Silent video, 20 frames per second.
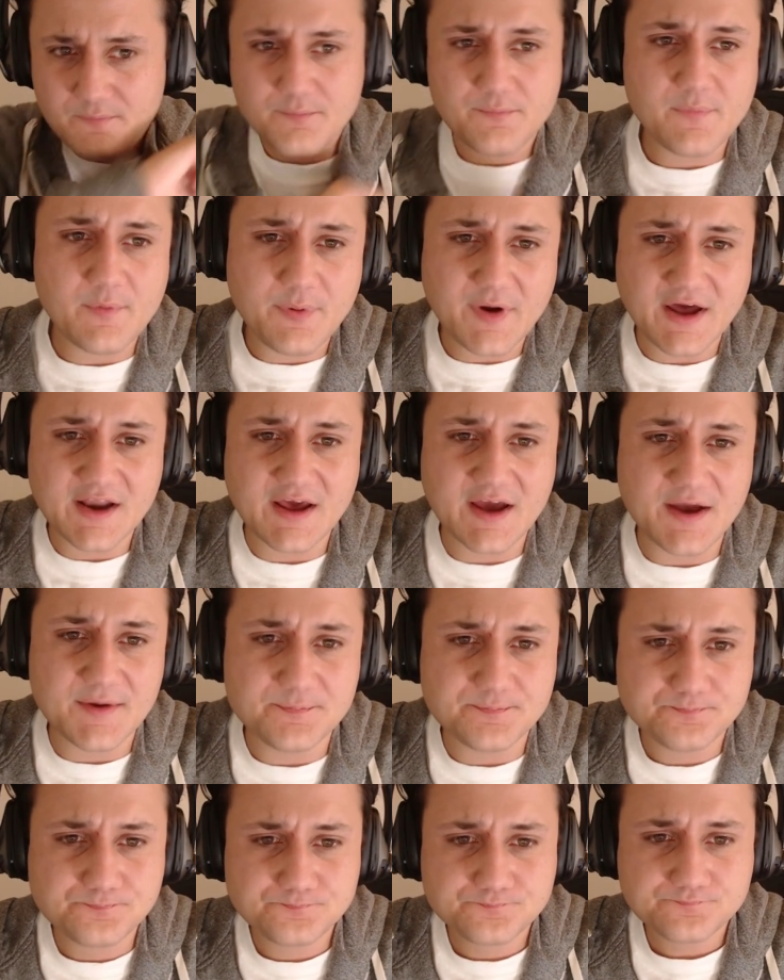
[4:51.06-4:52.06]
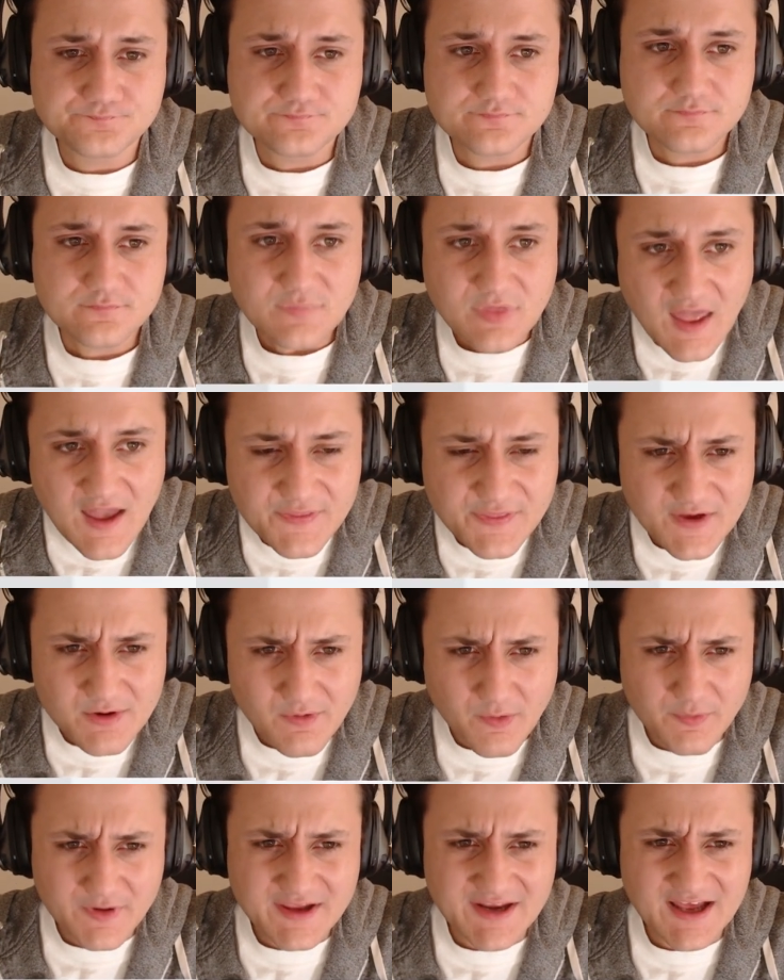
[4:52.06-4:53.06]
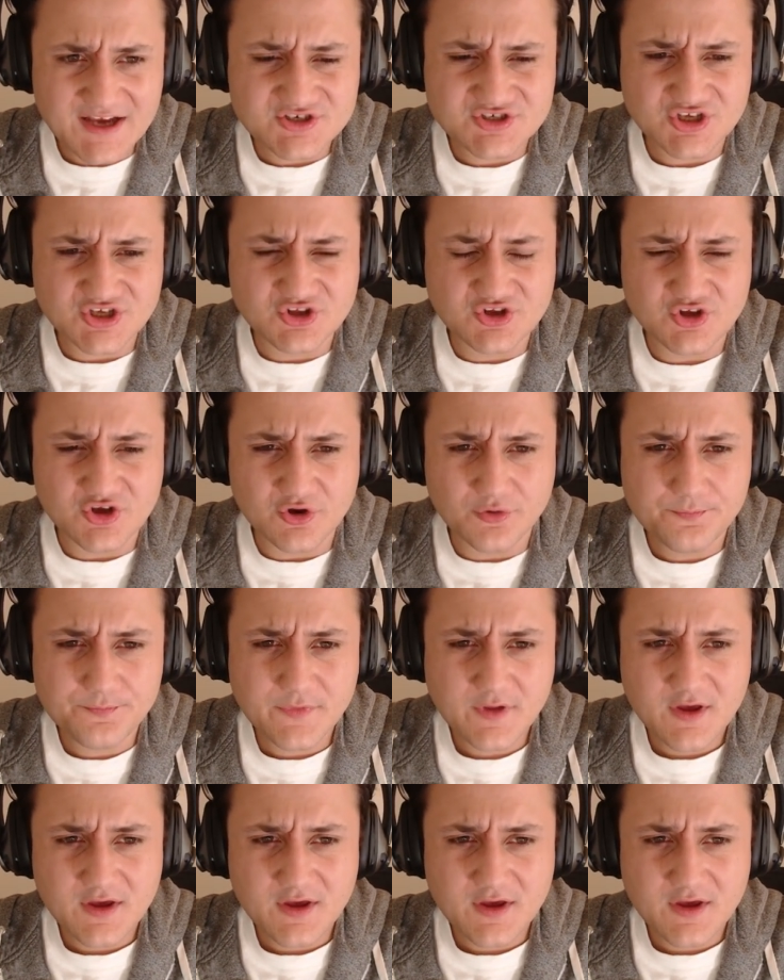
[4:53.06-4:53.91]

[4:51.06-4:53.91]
but um, I think what we could actually do